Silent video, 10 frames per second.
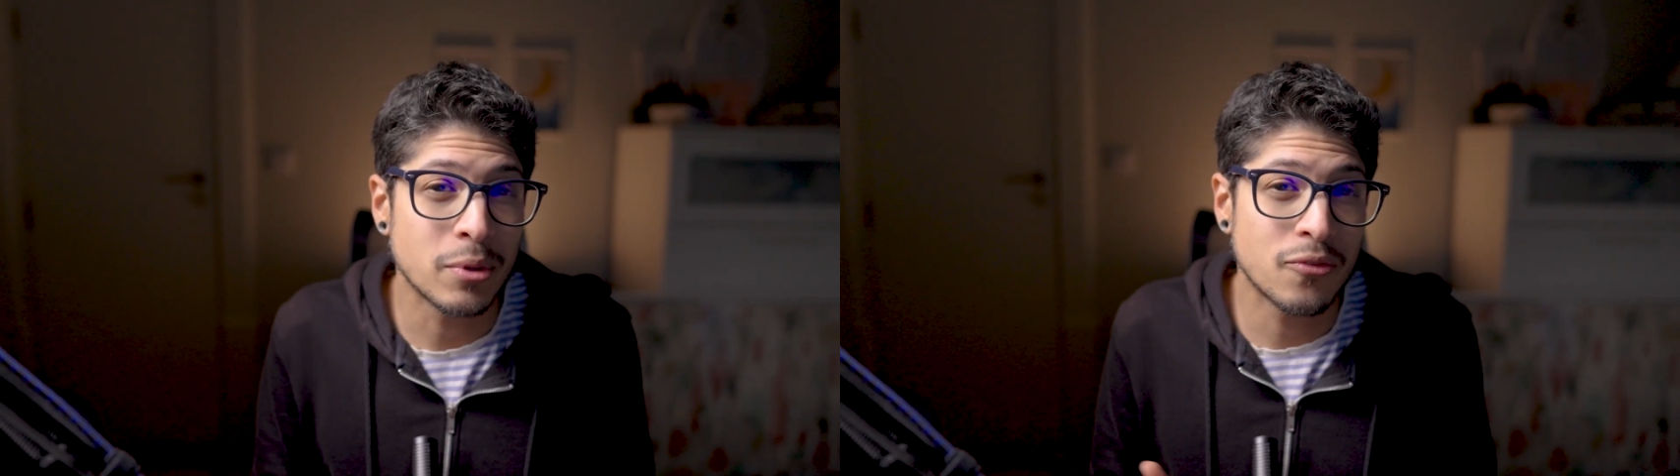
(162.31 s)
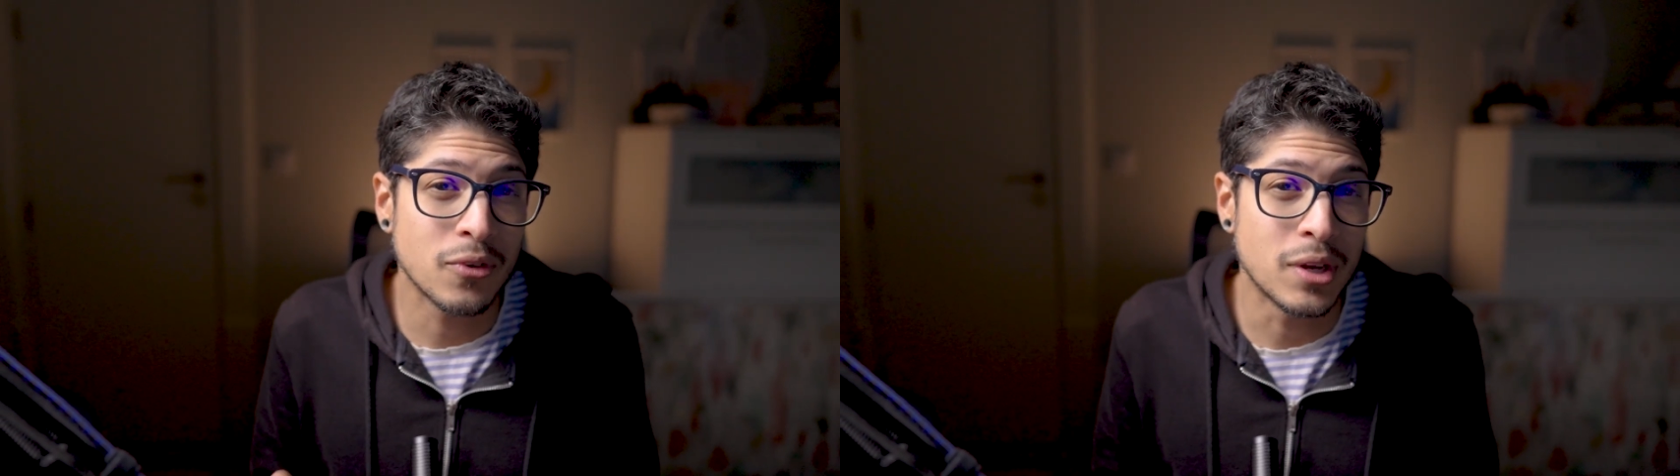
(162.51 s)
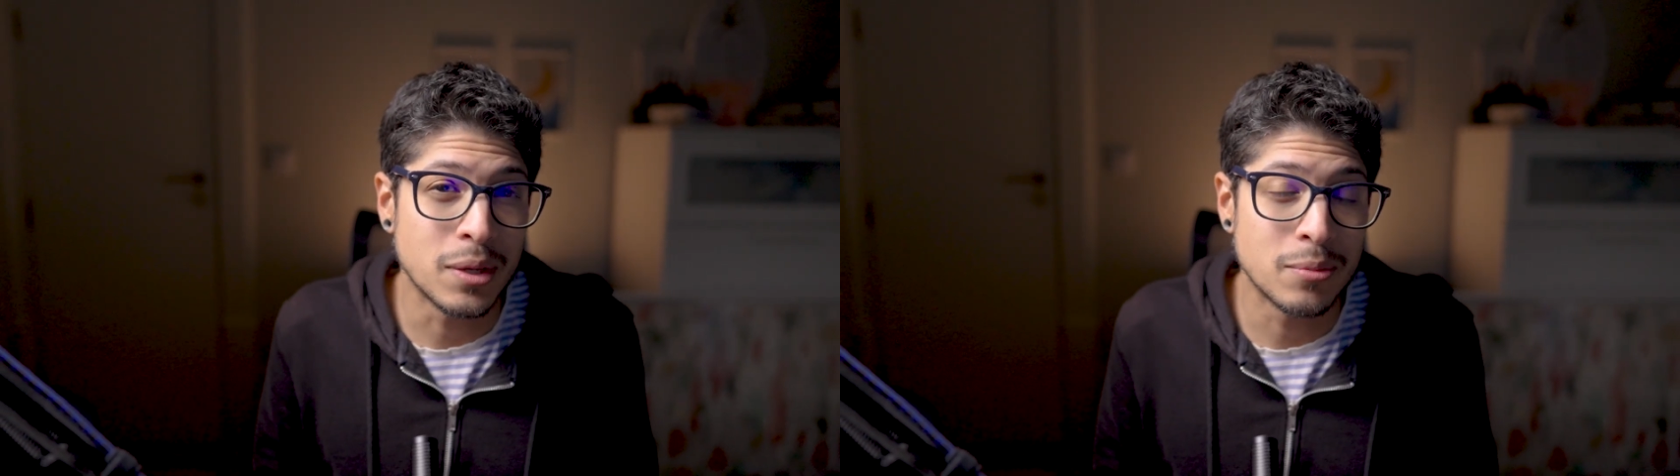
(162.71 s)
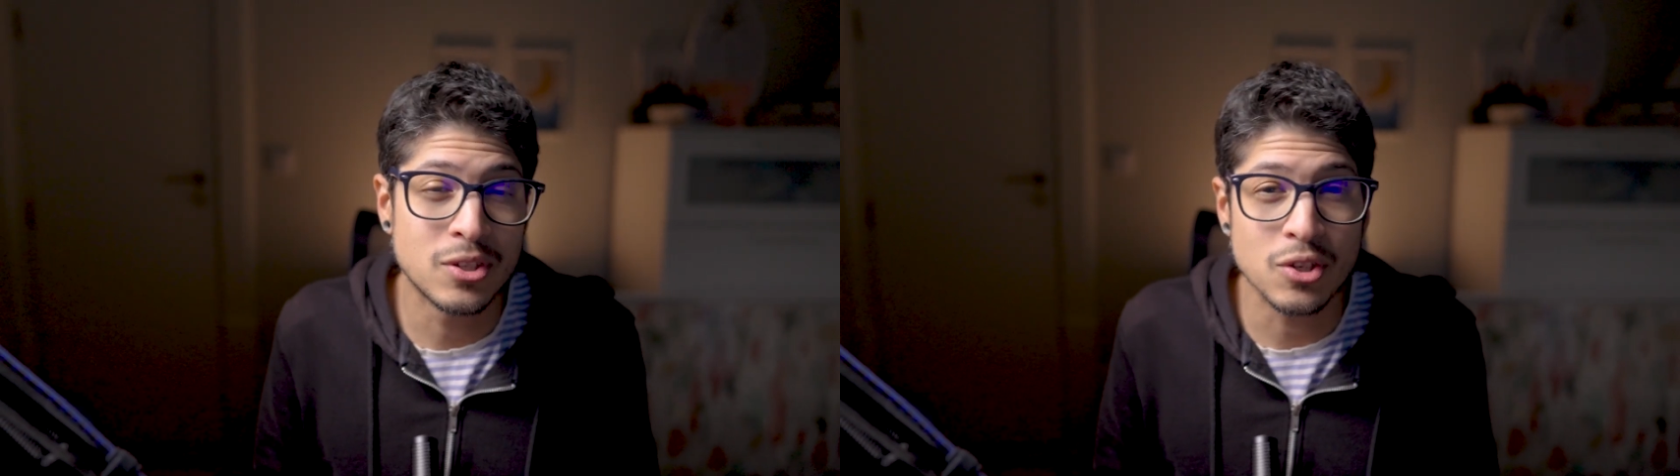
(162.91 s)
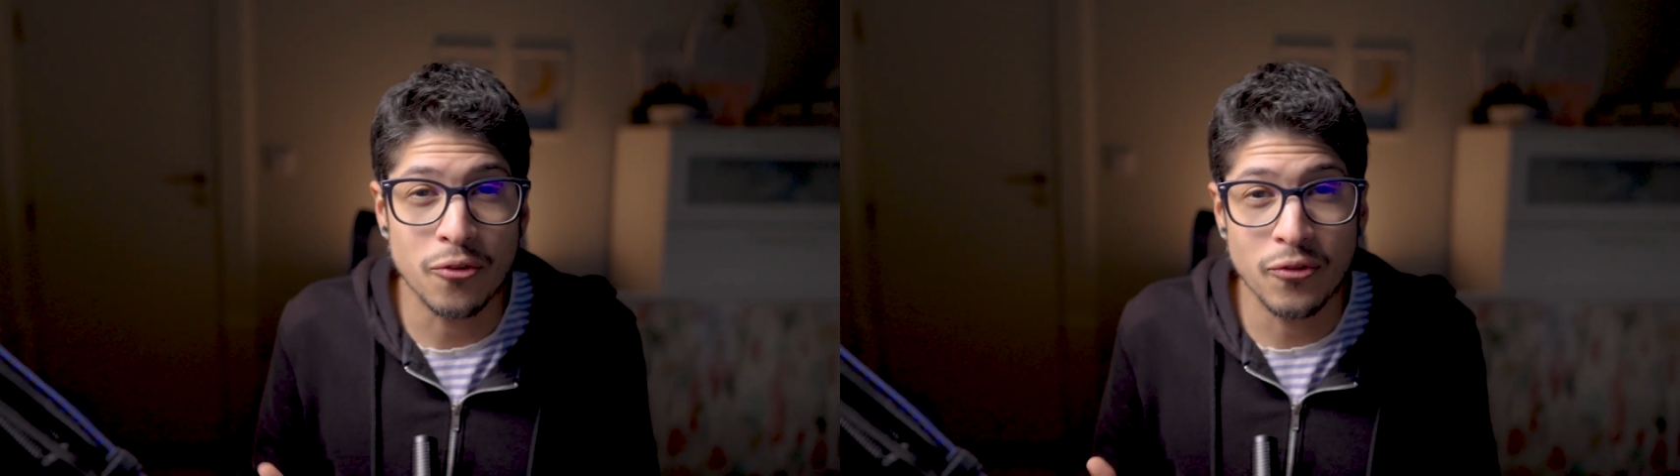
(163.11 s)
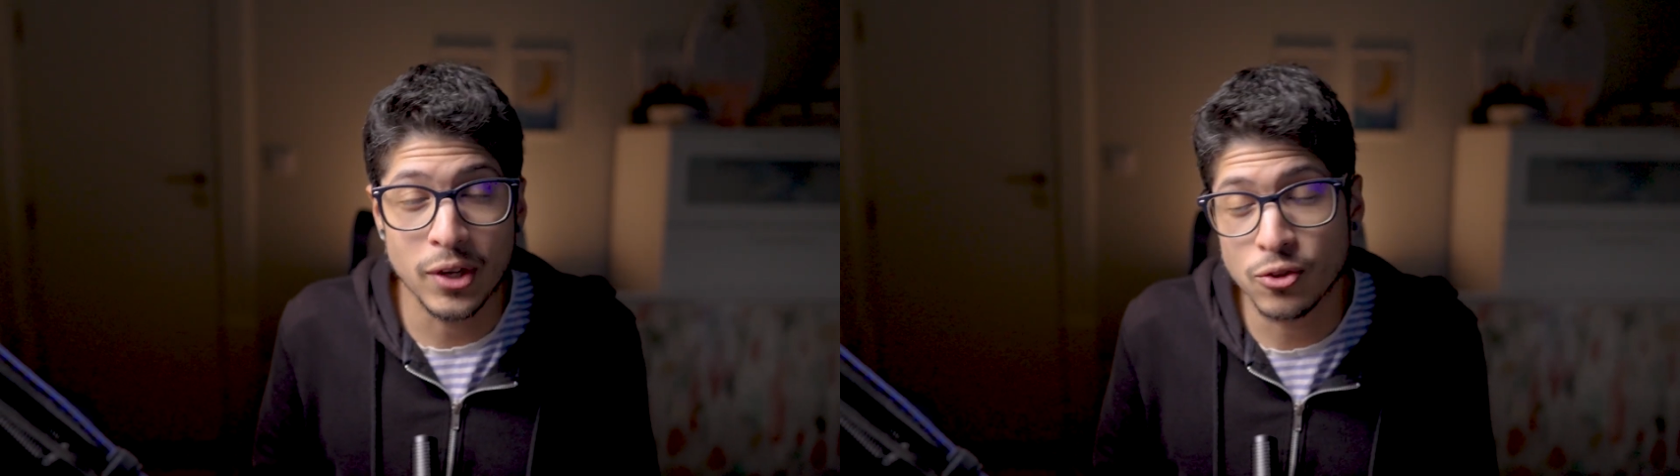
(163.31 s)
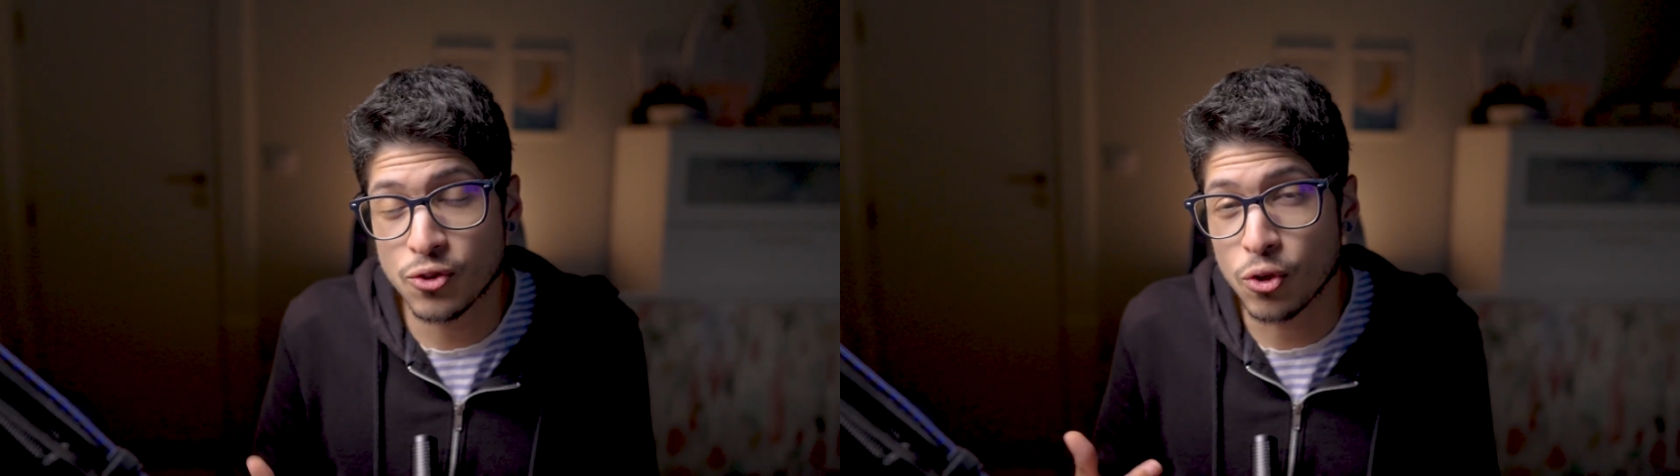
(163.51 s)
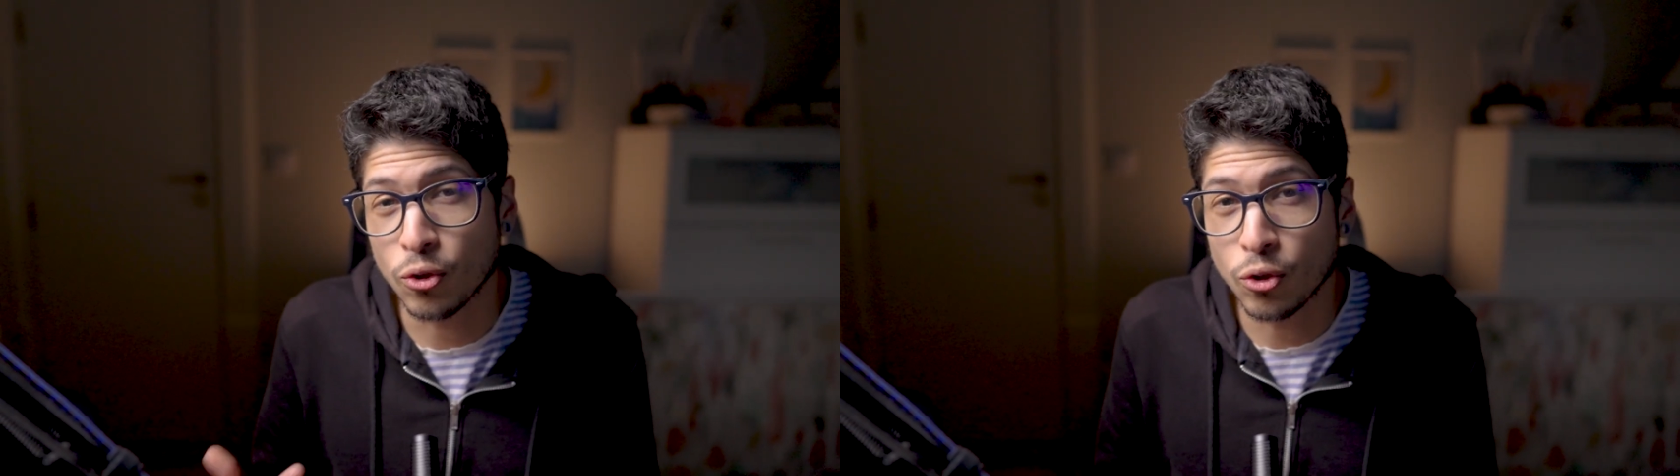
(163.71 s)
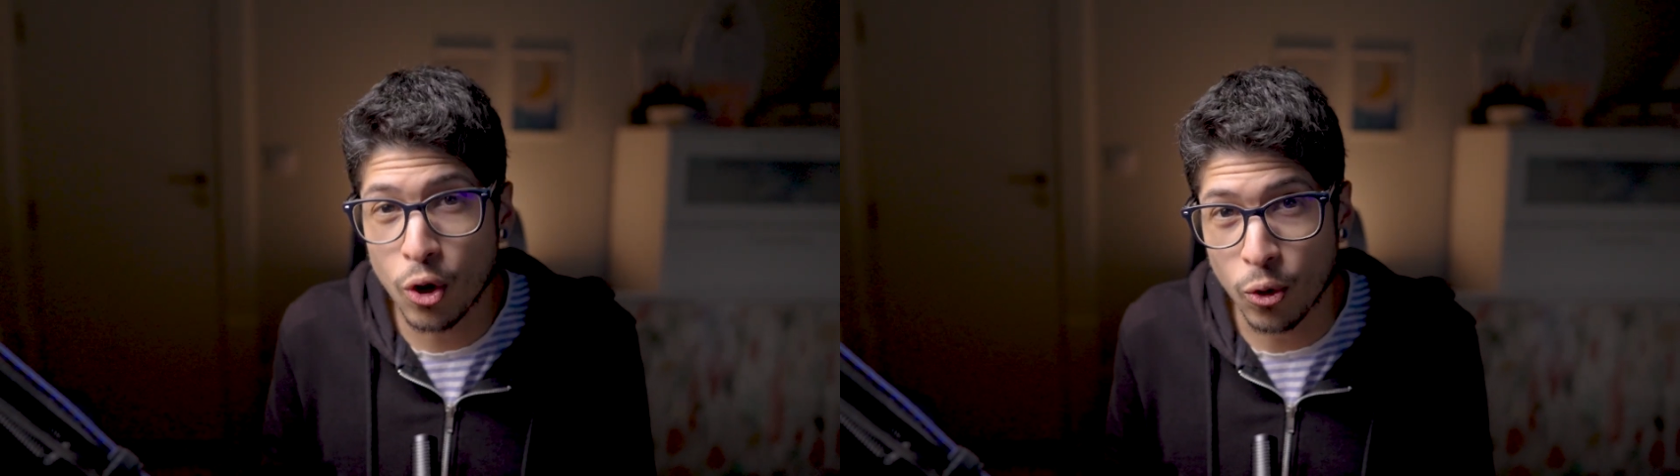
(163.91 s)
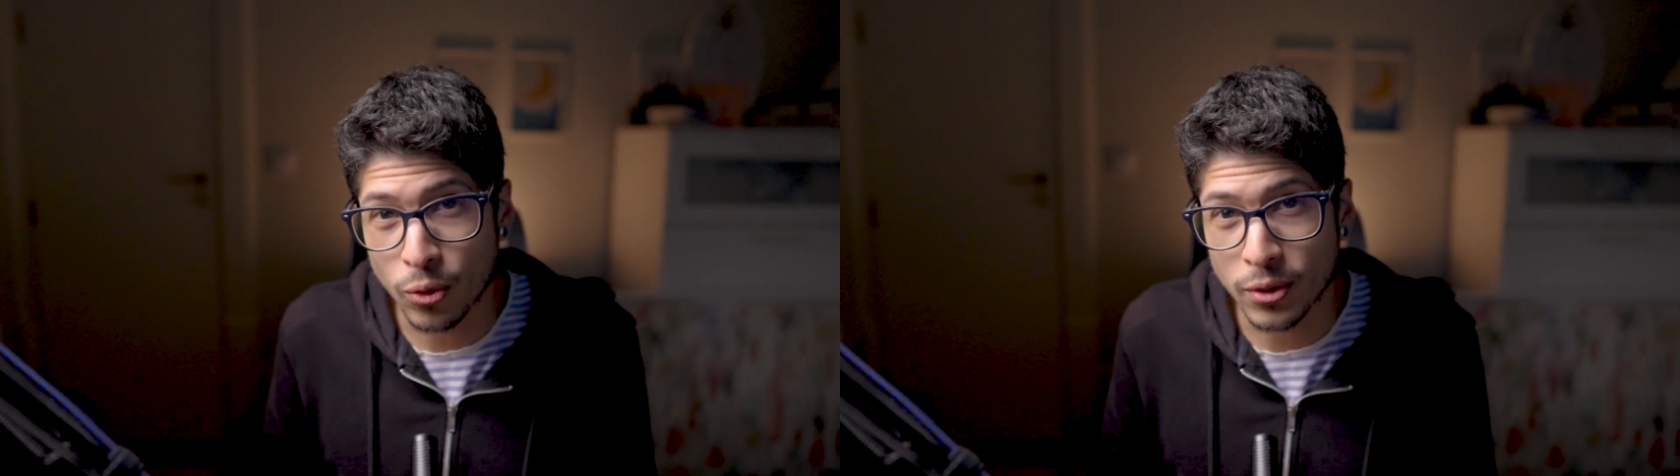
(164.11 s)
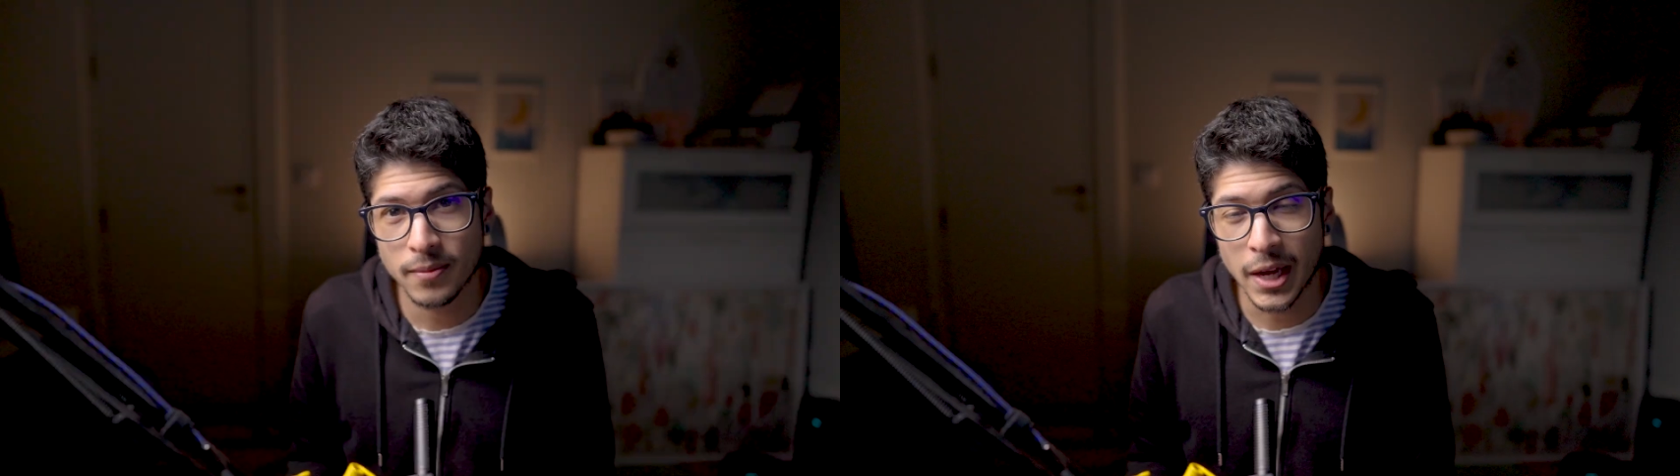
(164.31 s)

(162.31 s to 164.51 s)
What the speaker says: if an image fails to load.